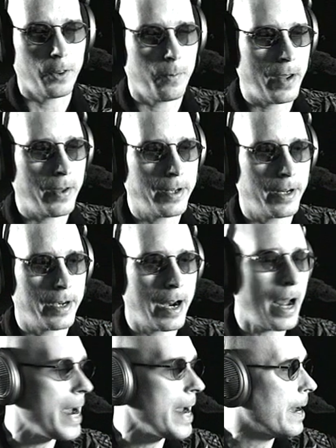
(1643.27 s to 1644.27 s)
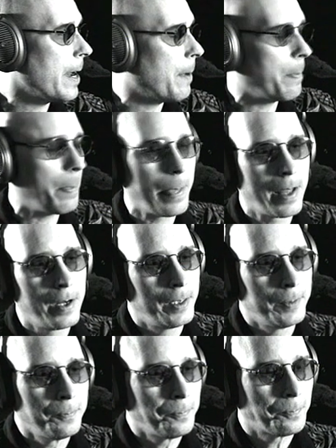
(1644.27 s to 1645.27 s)
the way they did it. I um
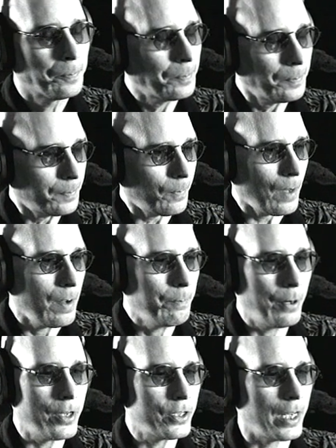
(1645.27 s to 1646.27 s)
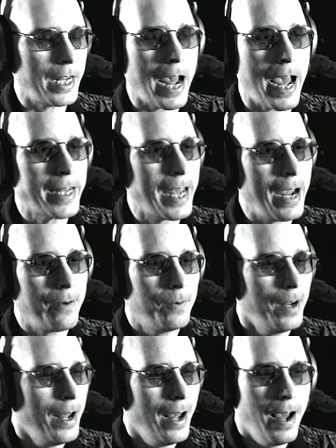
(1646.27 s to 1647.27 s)
Oh, this personally, I can't.
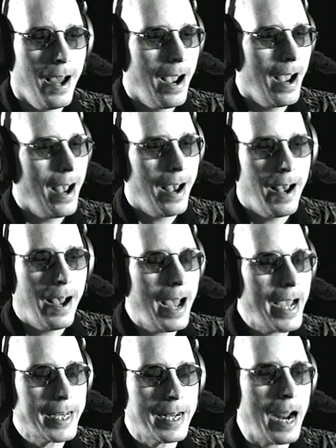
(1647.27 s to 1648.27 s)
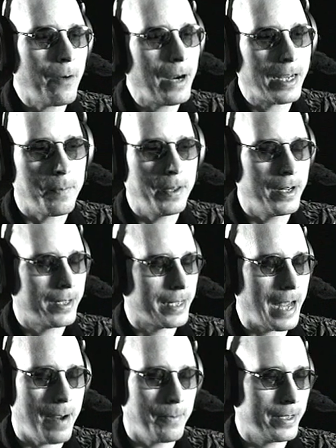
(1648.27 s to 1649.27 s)
So believable. I Every cannot recommend this
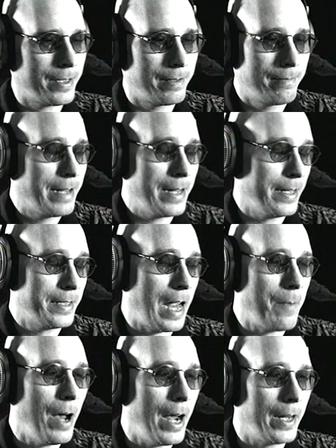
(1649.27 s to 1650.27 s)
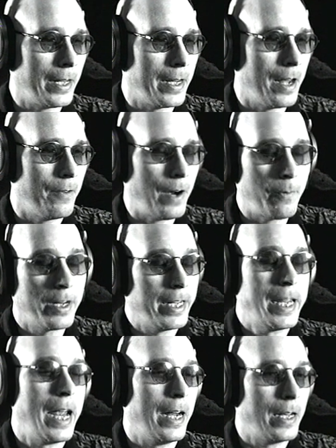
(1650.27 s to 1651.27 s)
game this this game highly enough. I really
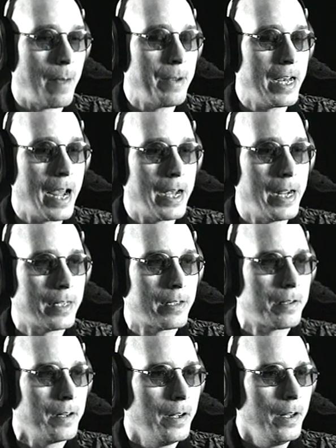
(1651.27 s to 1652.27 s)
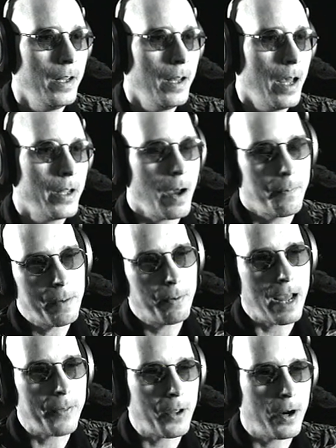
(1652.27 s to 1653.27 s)
can't. I mean, and it's you know, people
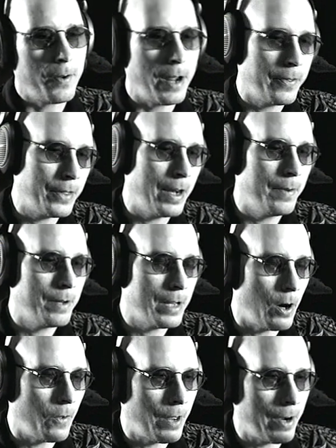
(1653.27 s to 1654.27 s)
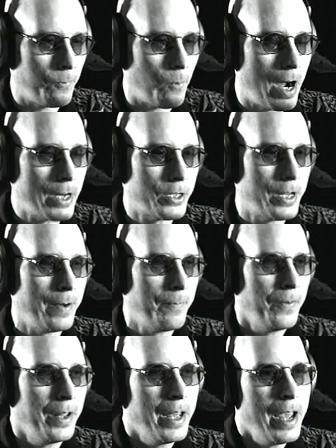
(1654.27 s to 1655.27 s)
out there that you know that have watched it
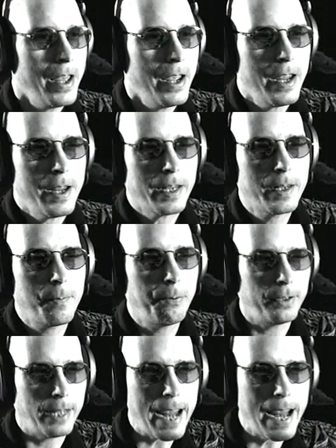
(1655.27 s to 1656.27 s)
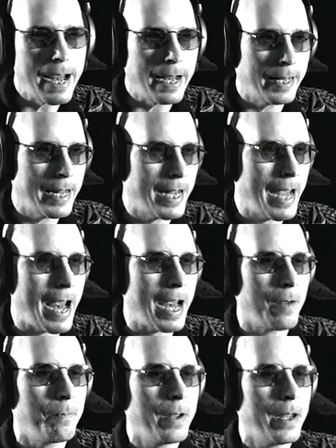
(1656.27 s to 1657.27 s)
playing the
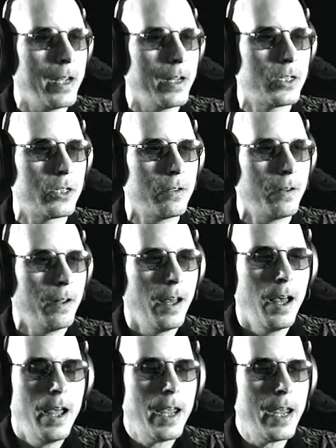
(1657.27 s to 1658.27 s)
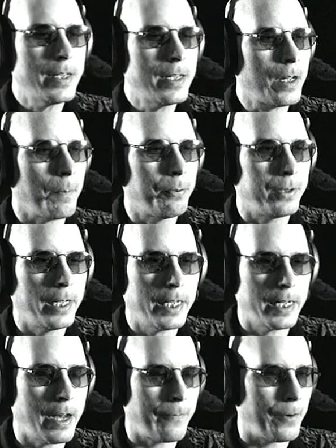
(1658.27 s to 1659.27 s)
game is it's a
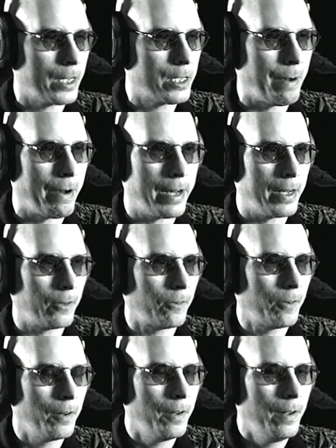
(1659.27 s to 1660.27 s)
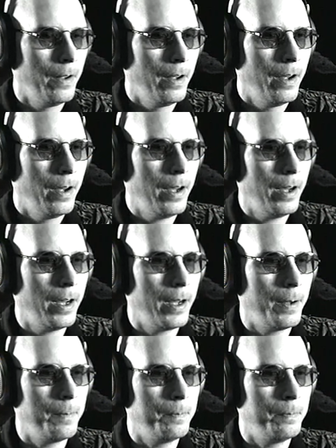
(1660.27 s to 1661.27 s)
completely different experience.
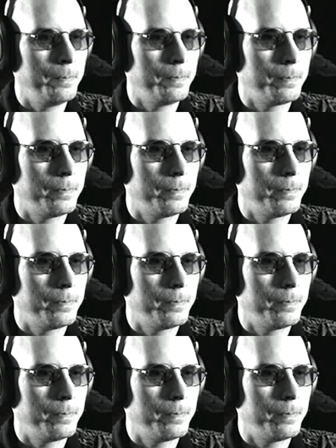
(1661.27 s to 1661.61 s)
Um,